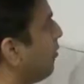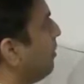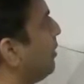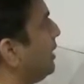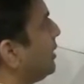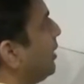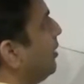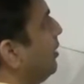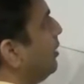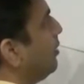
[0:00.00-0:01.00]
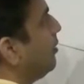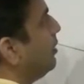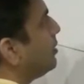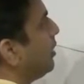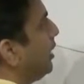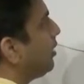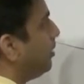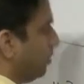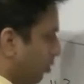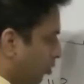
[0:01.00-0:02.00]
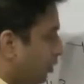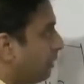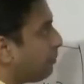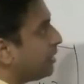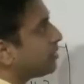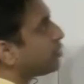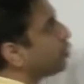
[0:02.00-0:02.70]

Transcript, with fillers: optimizing, this theta, the only place it